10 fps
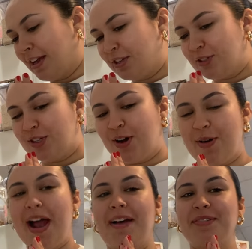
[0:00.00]
So I
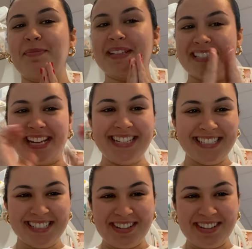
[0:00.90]
have some exciting stuff